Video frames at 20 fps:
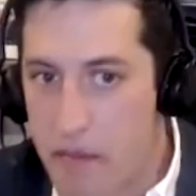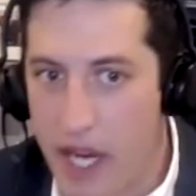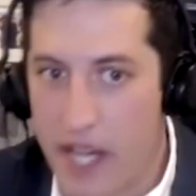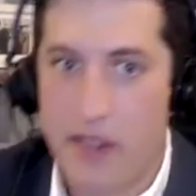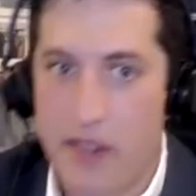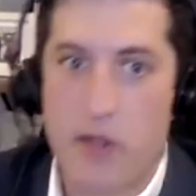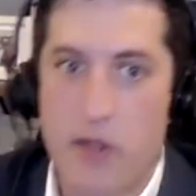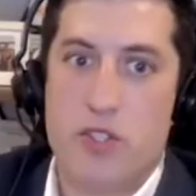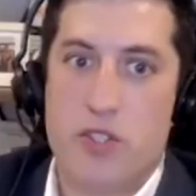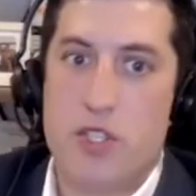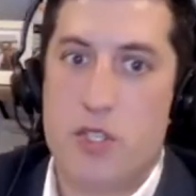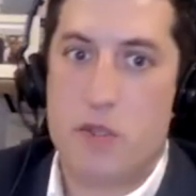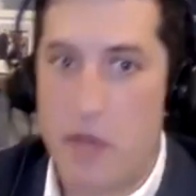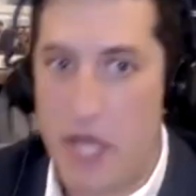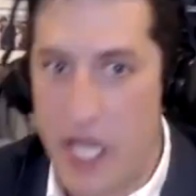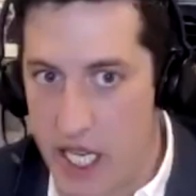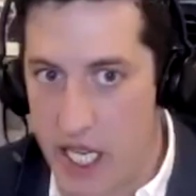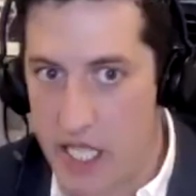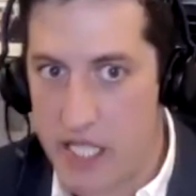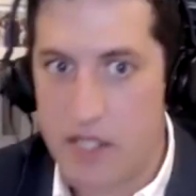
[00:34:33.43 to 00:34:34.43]
by those
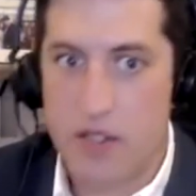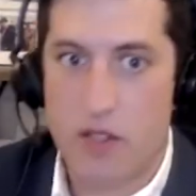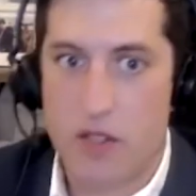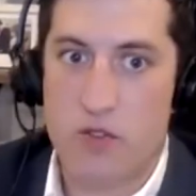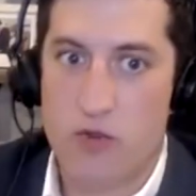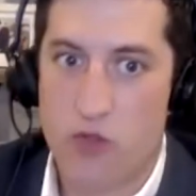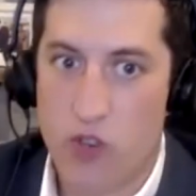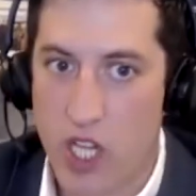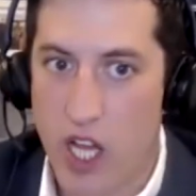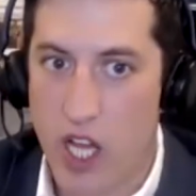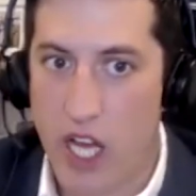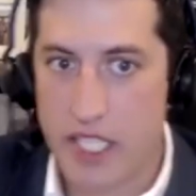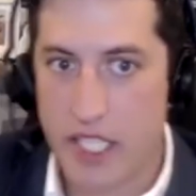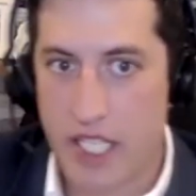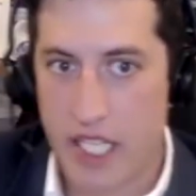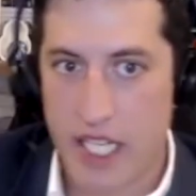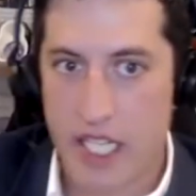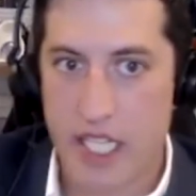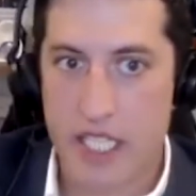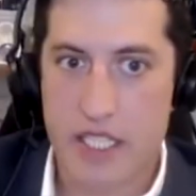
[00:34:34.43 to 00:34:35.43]
speeds, those
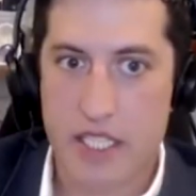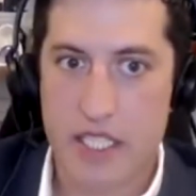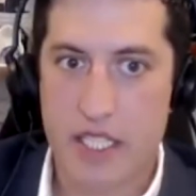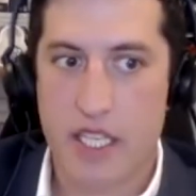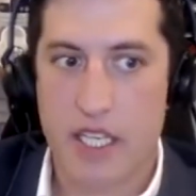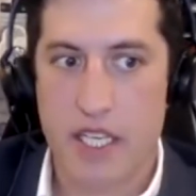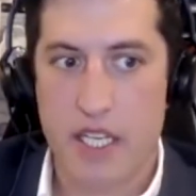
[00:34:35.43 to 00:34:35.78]
velocities.